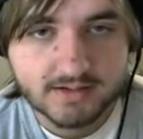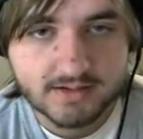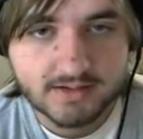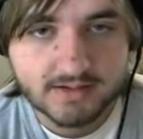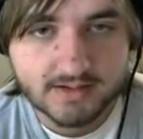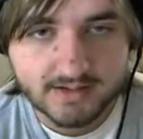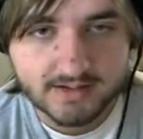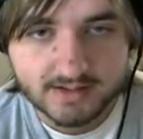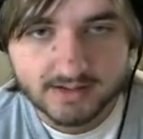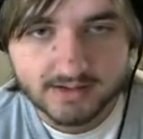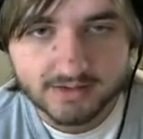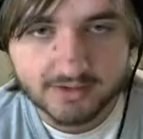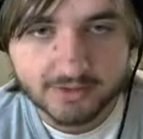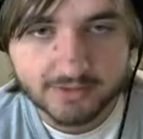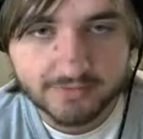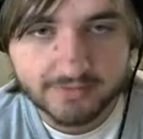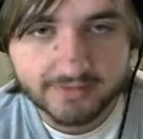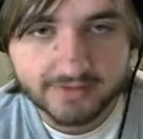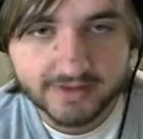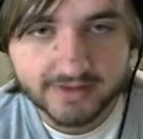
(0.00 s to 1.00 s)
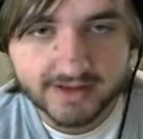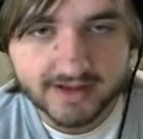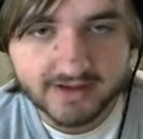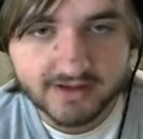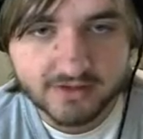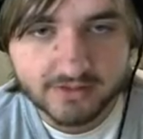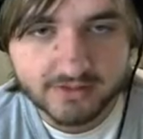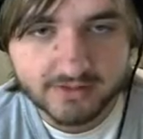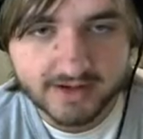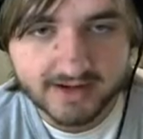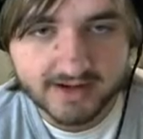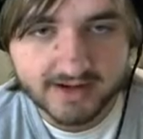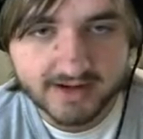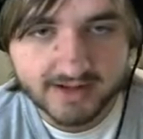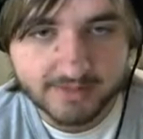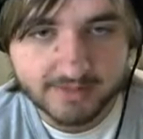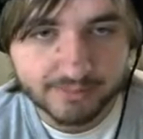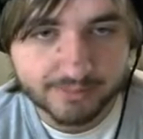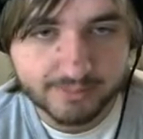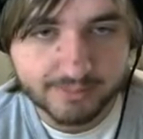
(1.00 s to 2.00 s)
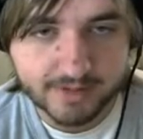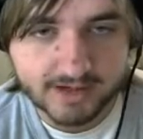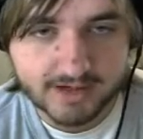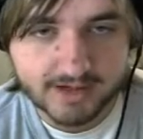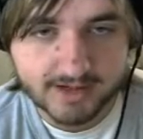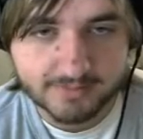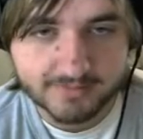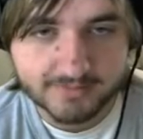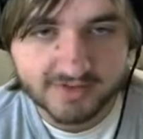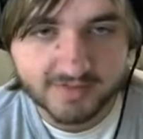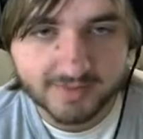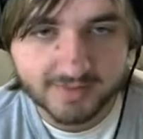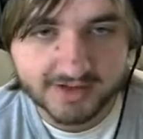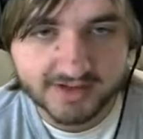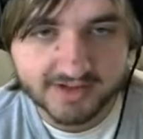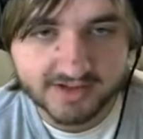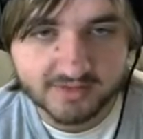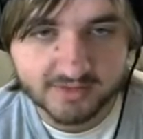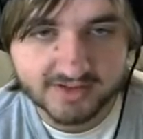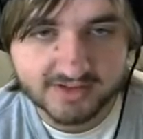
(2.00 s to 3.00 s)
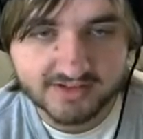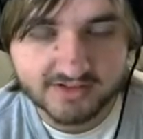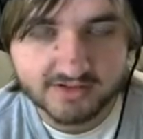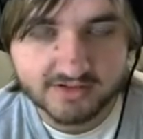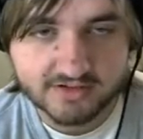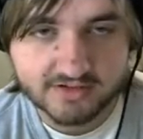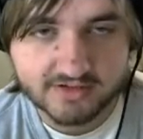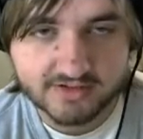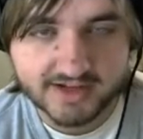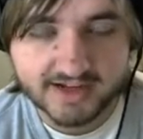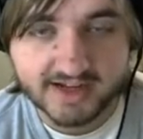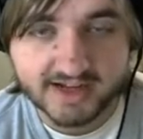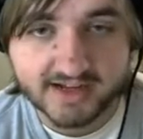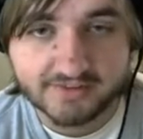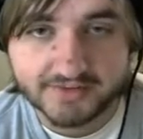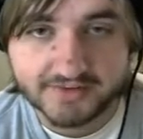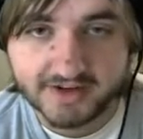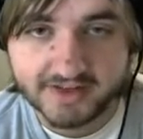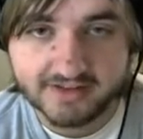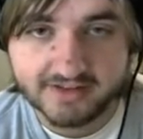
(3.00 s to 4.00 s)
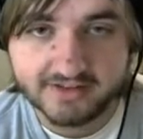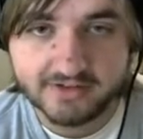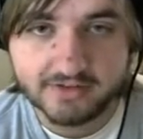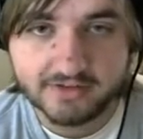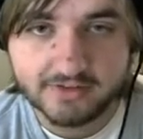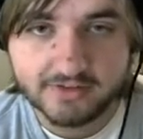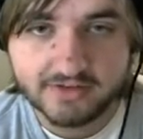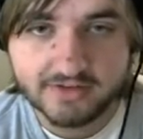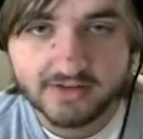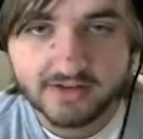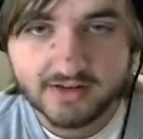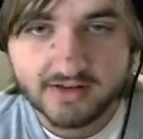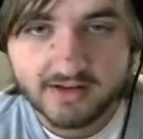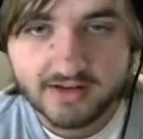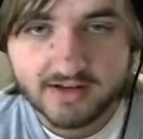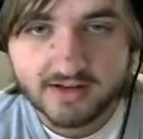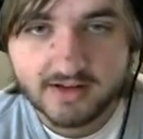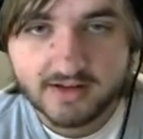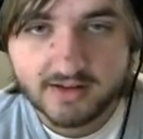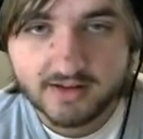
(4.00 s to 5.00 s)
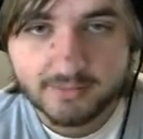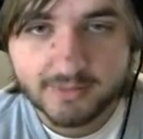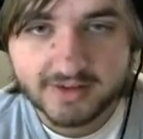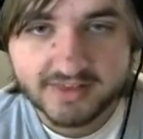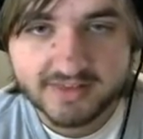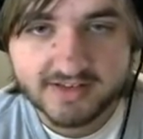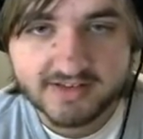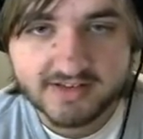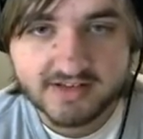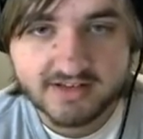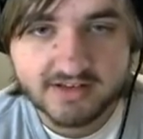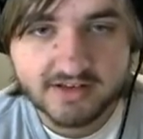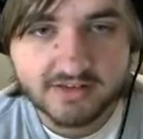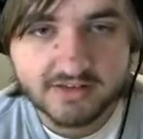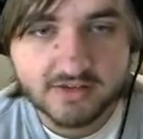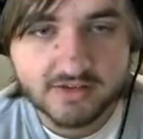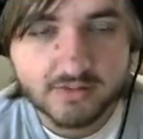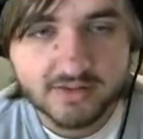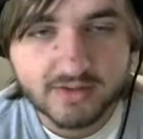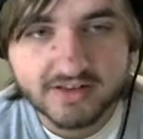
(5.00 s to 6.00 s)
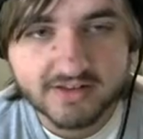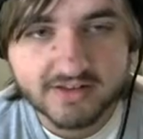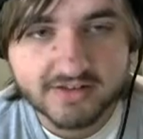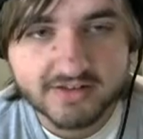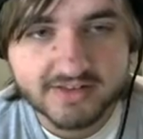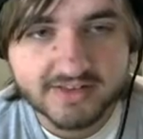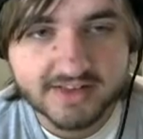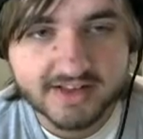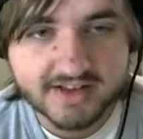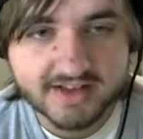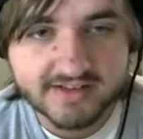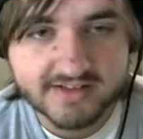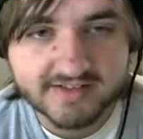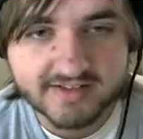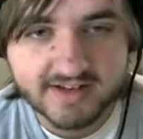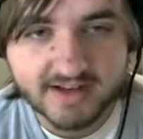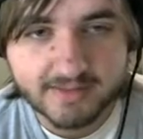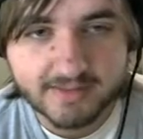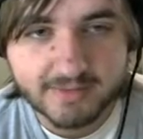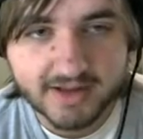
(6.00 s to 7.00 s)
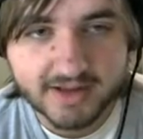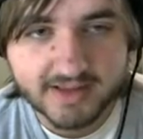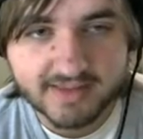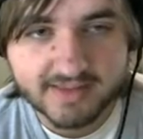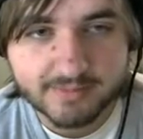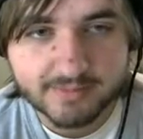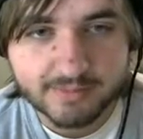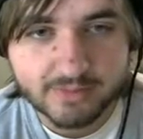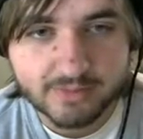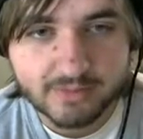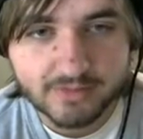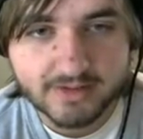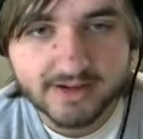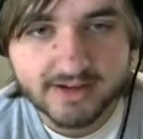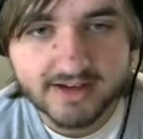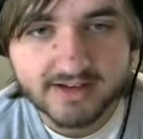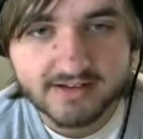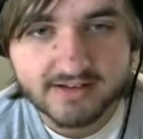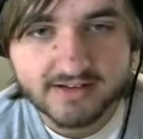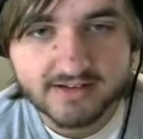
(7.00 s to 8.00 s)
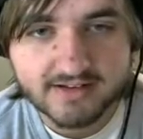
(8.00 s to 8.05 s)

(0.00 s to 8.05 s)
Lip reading: Hopefully I don't need any bombs, because we still don't have any of those. But this is another one of those things that I'm at the point